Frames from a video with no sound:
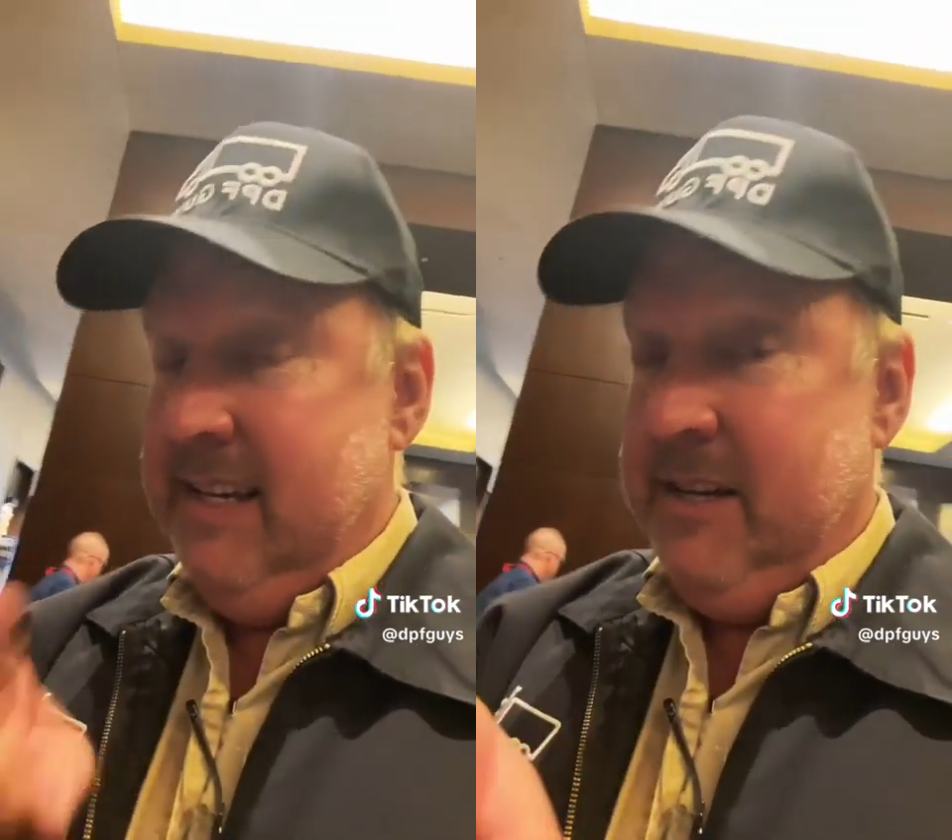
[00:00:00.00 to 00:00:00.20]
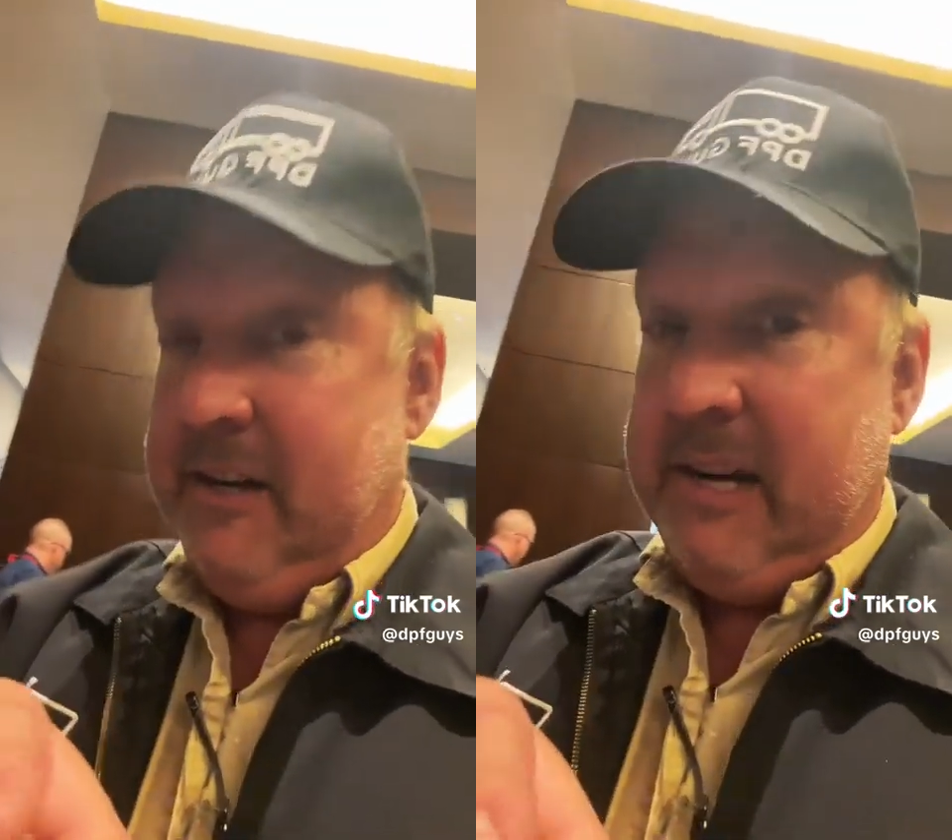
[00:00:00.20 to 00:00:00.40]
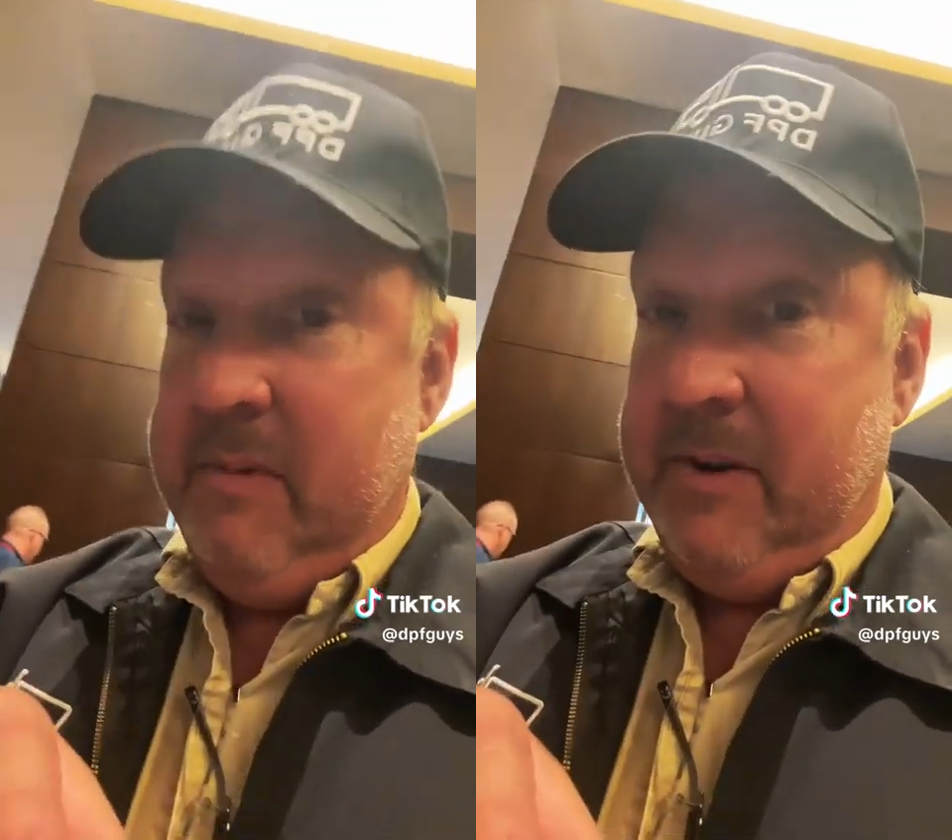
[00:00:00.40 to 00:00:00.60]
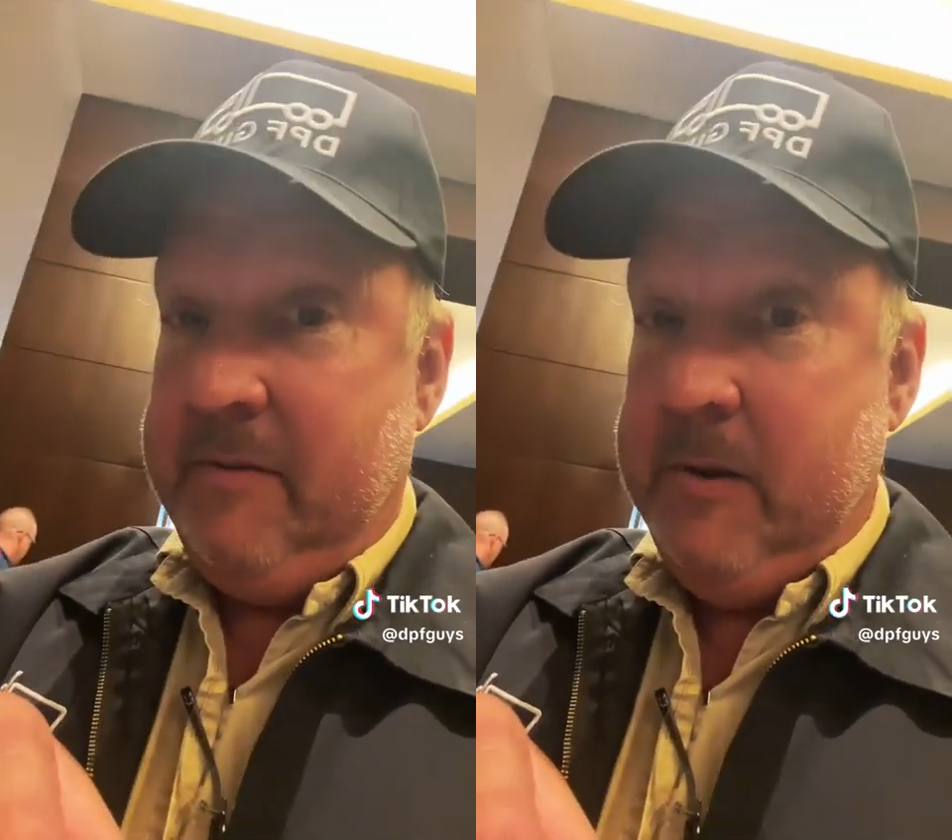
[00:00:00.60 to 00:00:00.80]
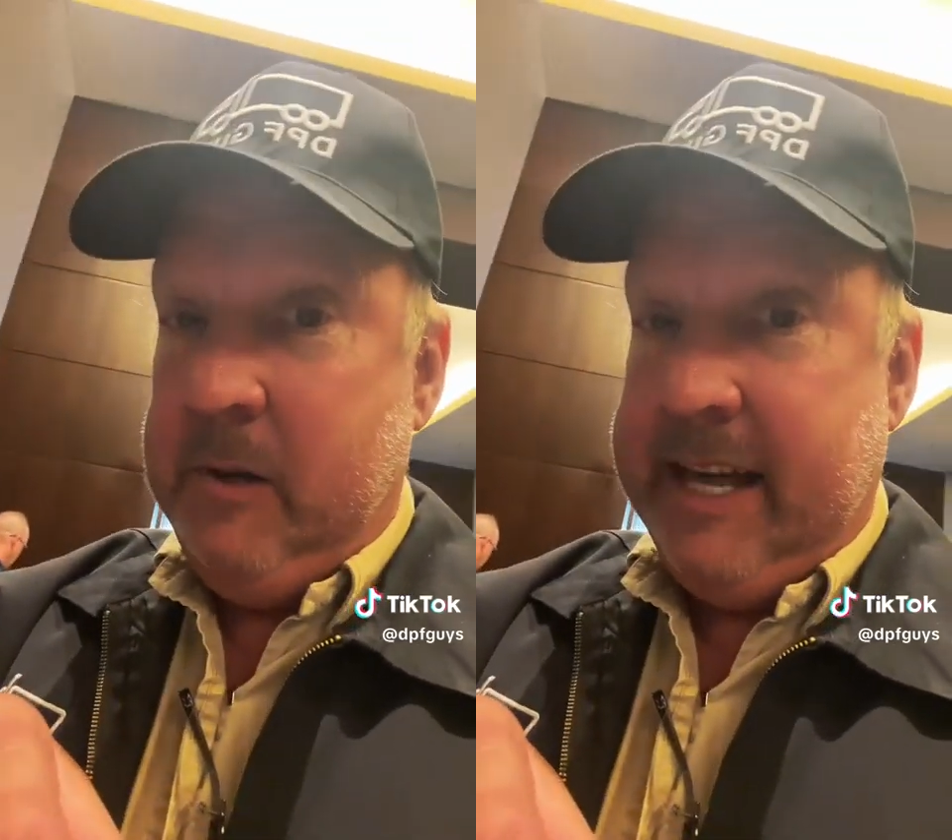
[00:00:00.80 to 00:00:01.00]
talk to me about a
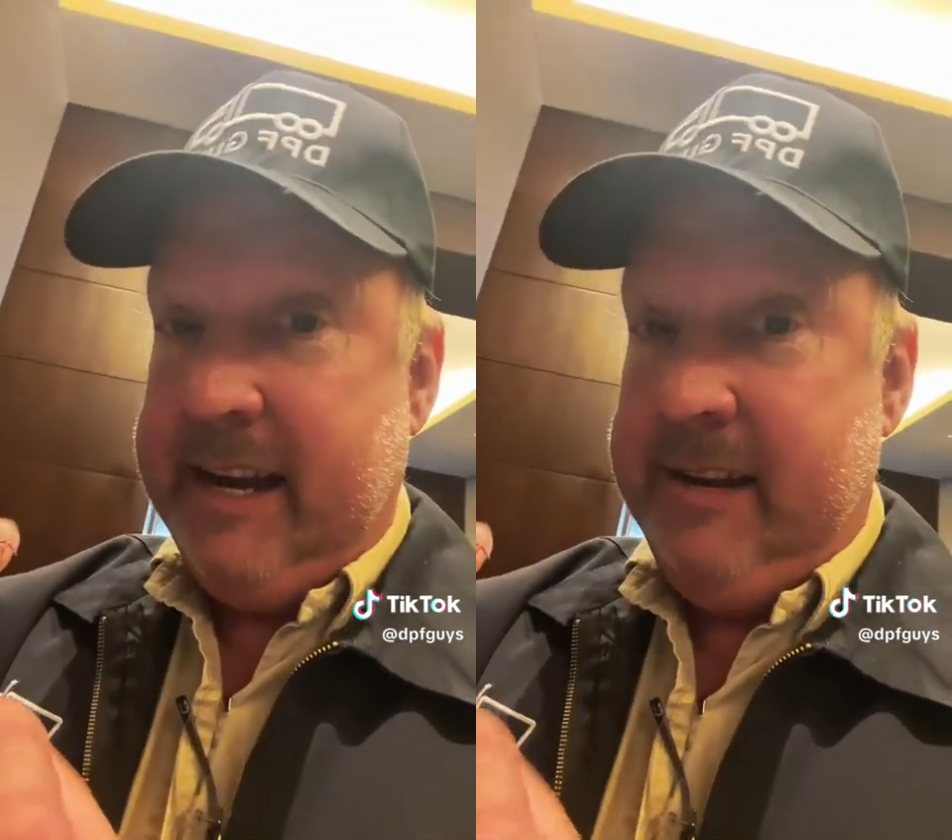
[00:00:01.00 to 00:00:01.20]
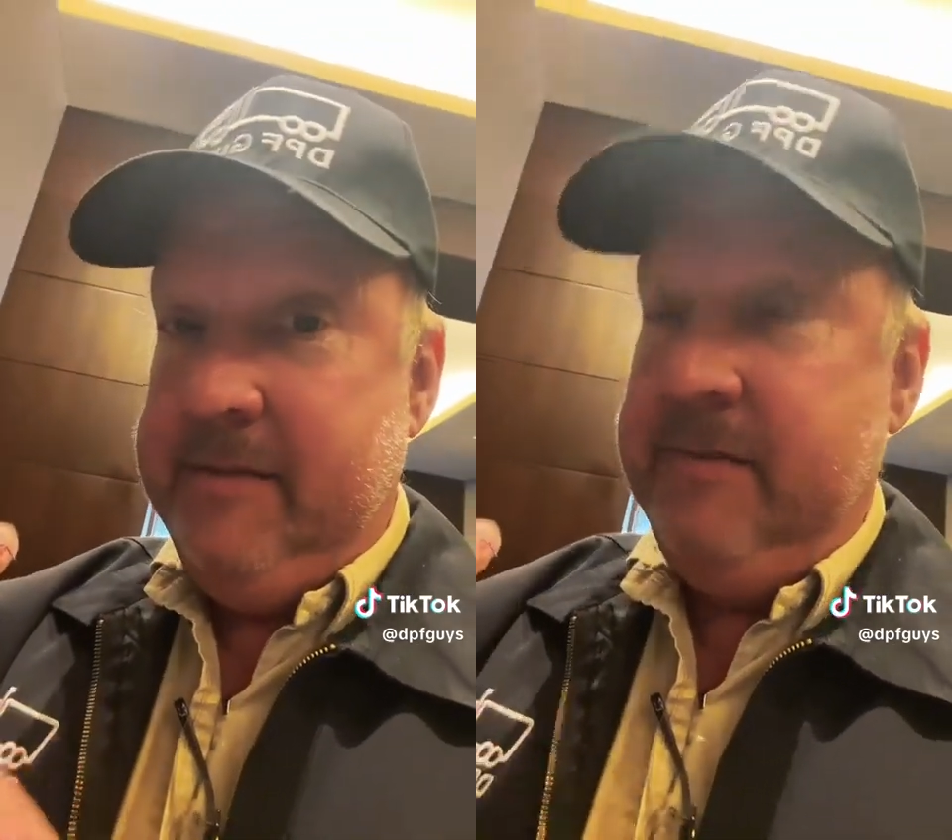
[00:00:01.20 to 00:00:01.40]
fuel additive